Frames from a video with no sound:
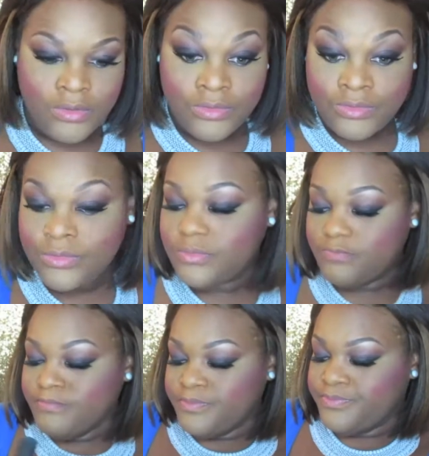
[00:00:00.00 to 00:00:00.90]
blushes
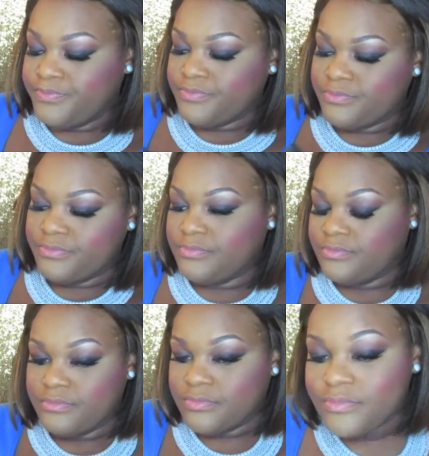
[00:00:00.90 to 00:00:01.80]
are very nice.
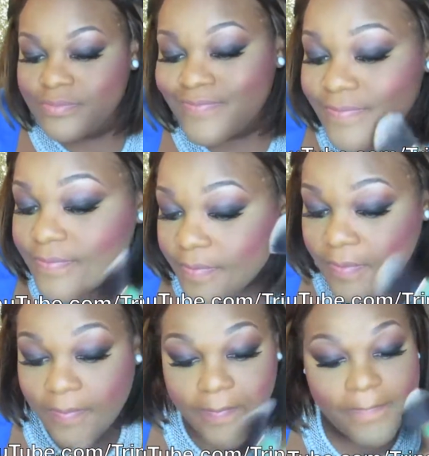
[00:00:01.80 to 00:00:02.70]
Now
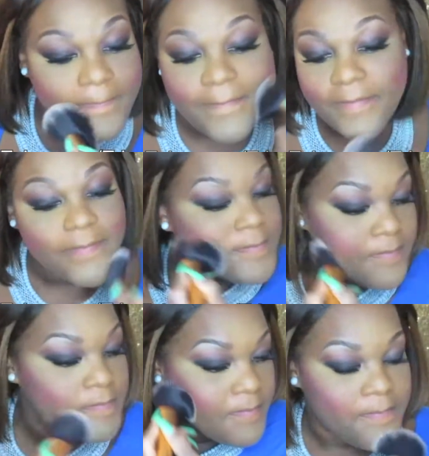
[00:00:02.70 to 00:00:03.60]
I am going back
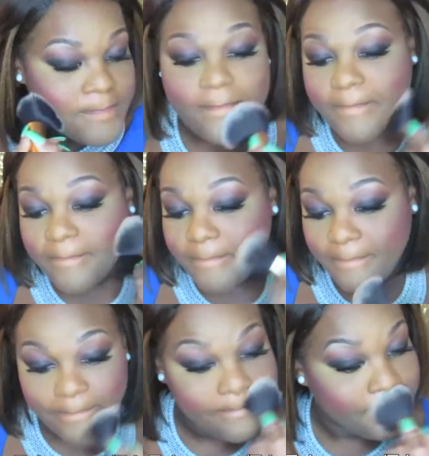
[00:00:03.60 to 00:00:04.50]
in because I realized
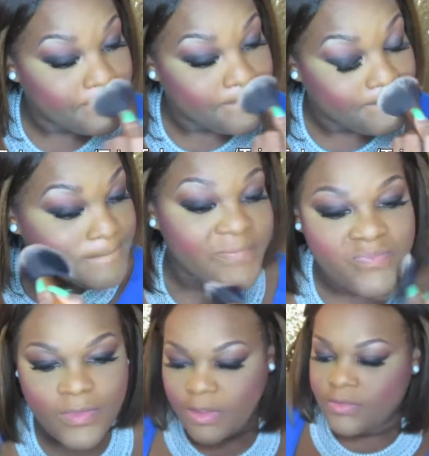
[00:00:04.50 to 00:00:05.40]
that I didn't do it. I'm
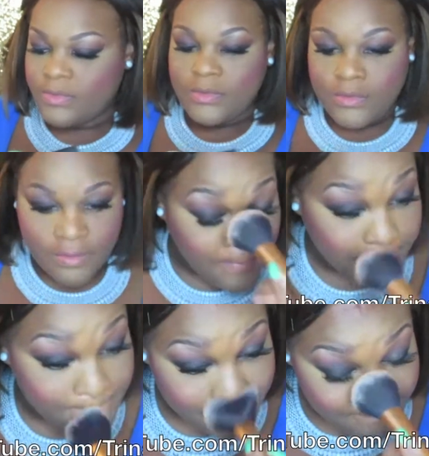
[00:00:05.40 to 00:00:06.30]
setting my
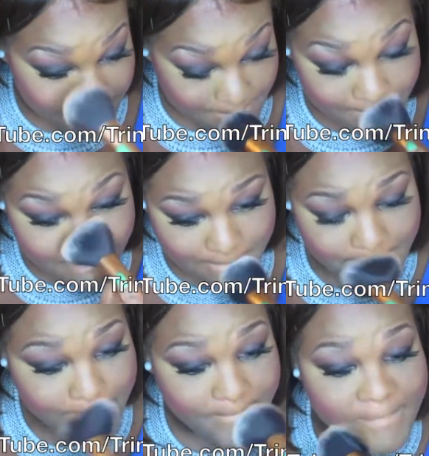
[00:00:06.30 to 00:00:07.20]
entire face,
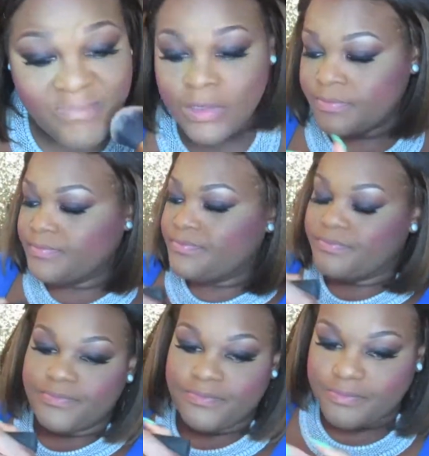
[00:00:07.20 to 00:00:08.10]

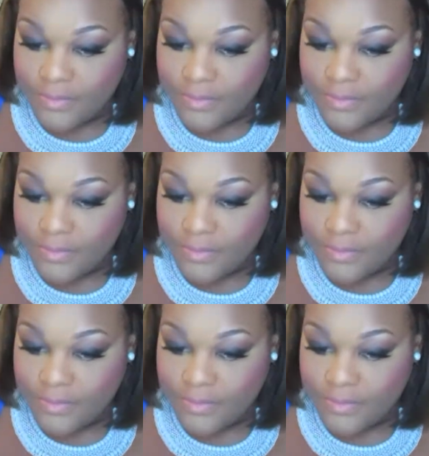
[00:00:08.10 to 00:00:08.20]
including my